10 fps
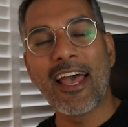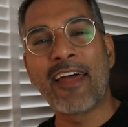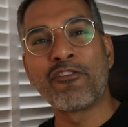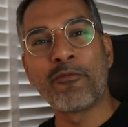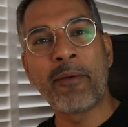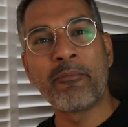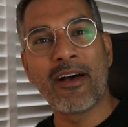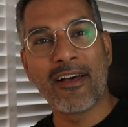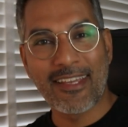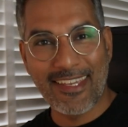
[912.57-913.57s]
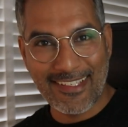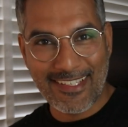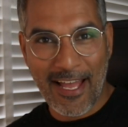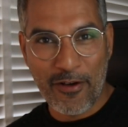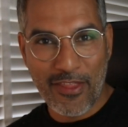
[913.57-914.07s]
And remember, get
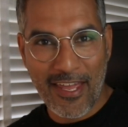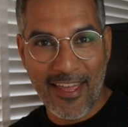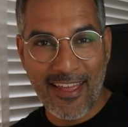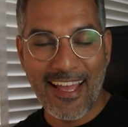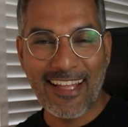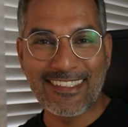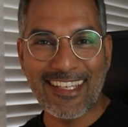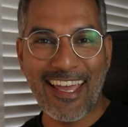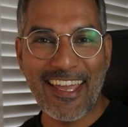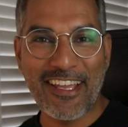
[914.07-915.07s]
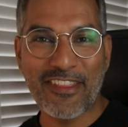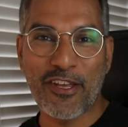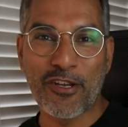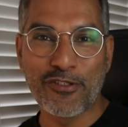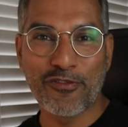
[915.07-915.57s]
out there and take
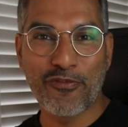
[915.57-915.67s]
those